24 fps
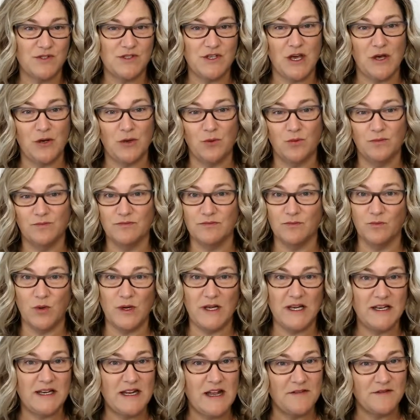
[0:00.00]
So
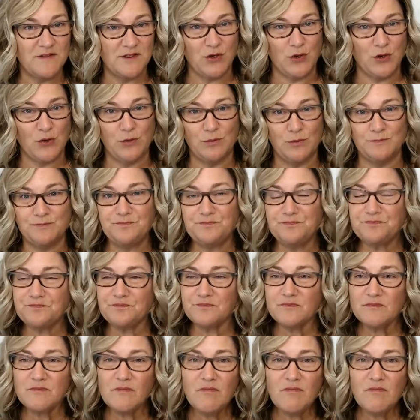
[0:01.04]
we didn't have Zoom.